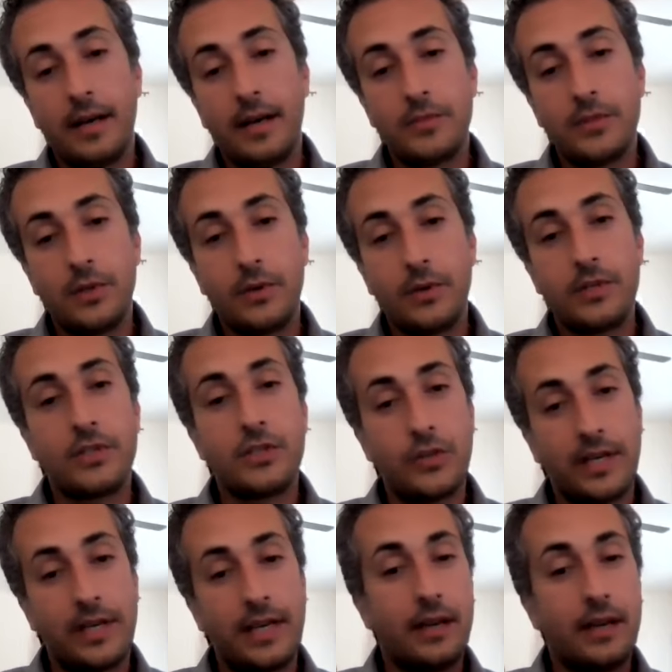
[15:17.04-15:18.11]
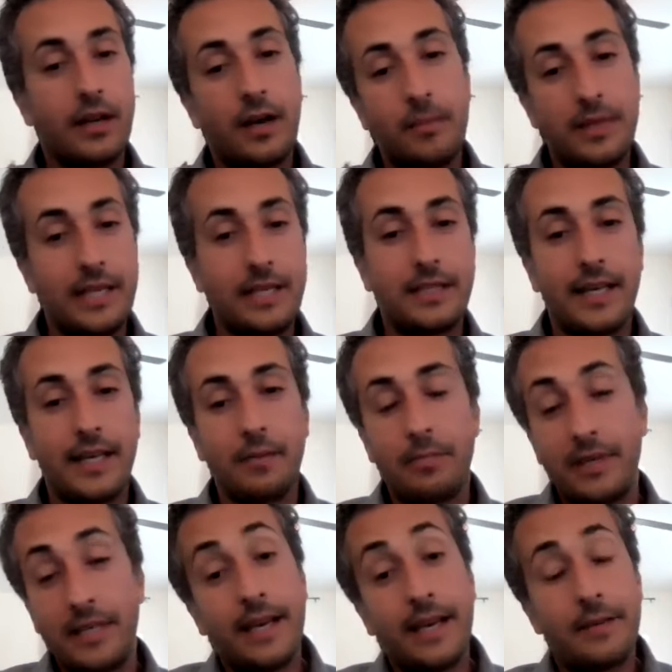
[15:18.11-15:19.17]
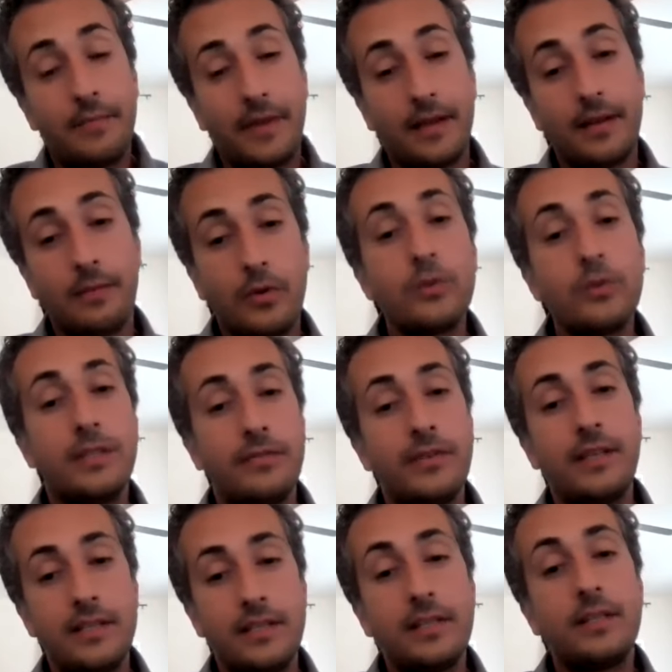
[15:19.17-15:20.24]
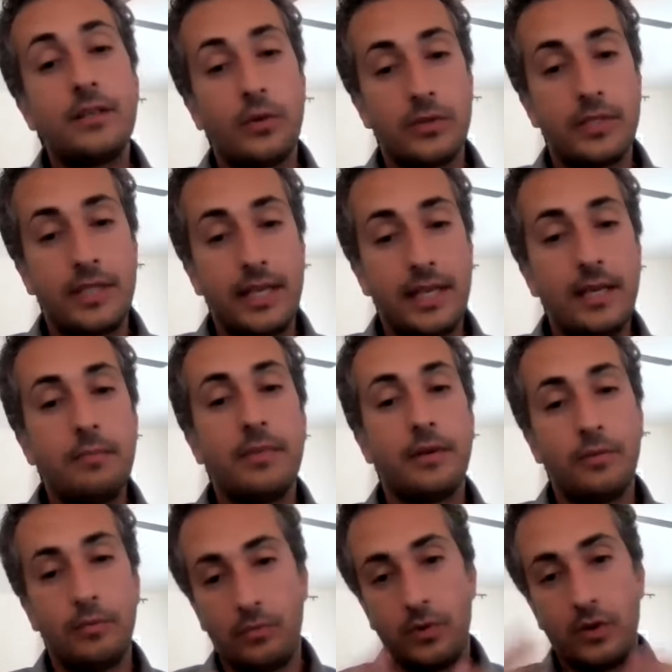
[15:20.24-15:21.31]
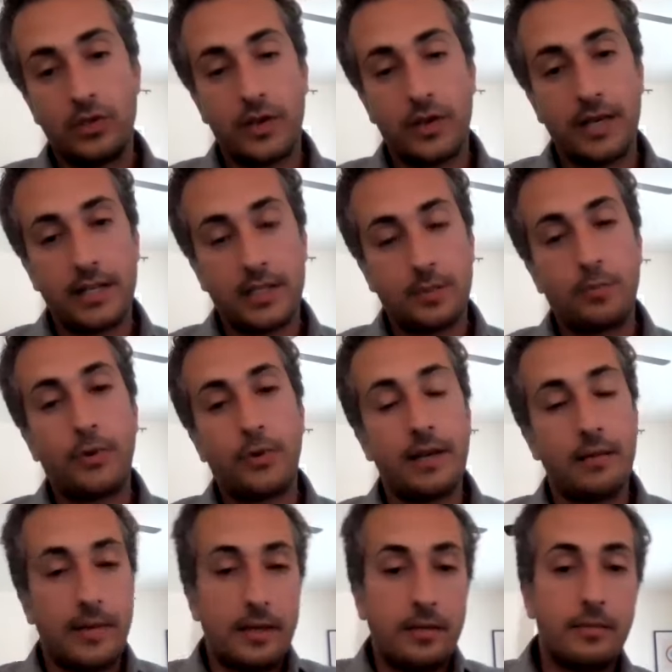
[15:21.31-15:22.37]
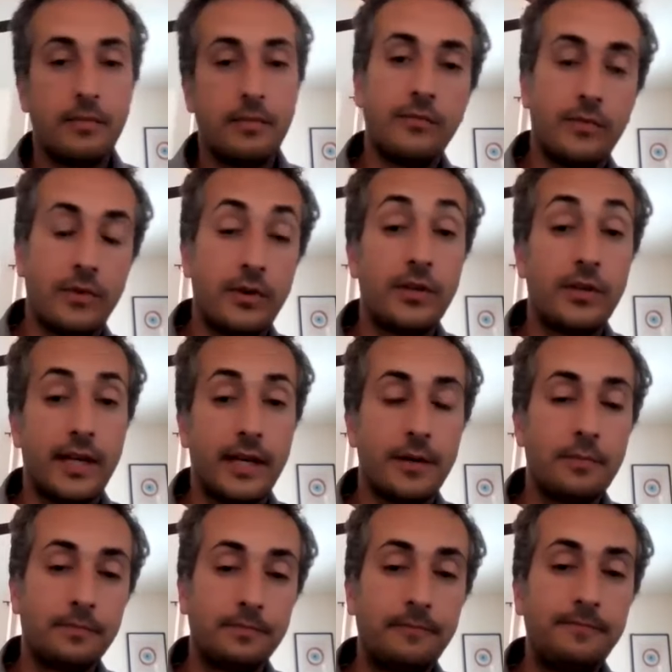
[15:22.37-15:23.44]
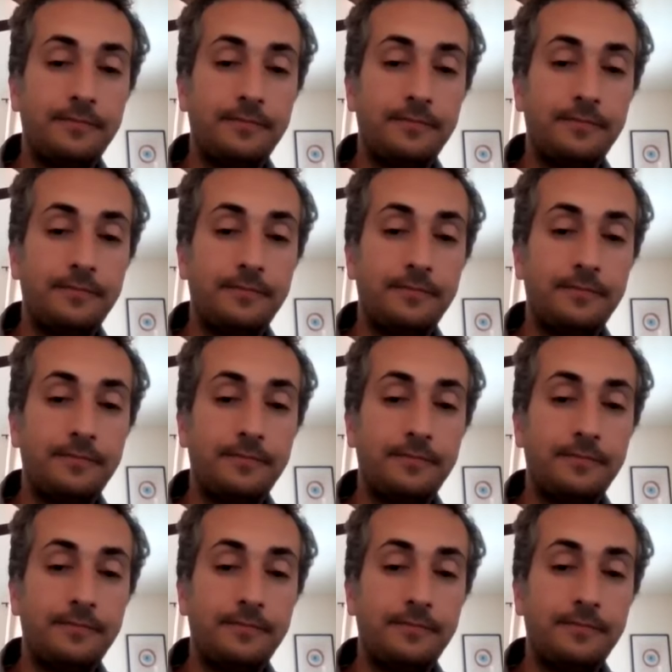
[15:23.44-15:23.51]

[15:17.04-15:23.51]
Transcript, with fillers: Um, so we're just trying to accommodate that. But yeah, uh, most of it is in OC, but we're trying to spread a bit further now.